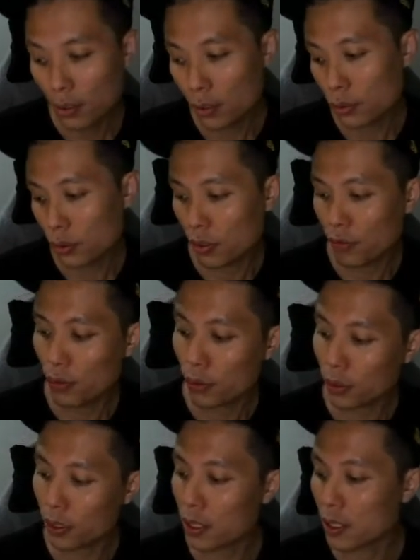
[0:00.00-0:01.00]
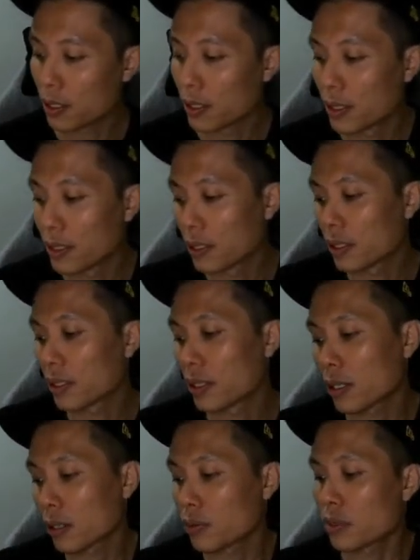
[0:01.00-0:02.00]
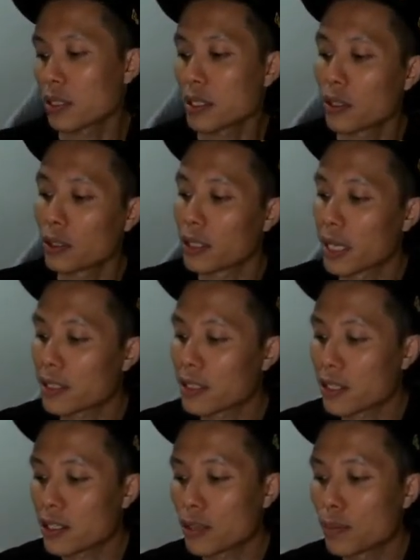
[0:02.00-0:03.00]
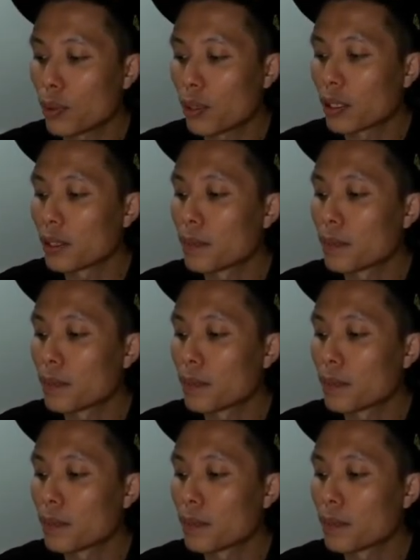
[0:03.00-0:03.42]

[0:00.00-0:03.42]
So if you look here closely on the extension board,